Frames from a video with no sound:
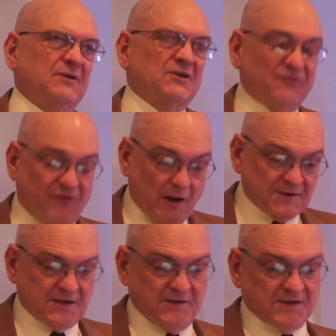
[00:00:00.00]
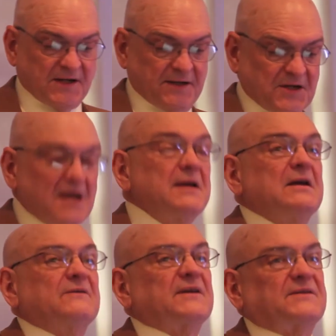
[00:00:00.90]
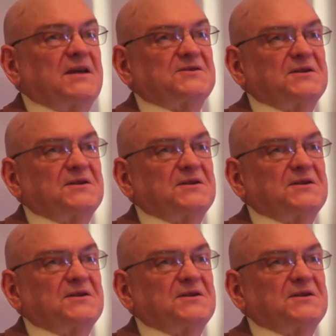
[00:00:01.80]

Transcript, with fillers: It's false in the sense that these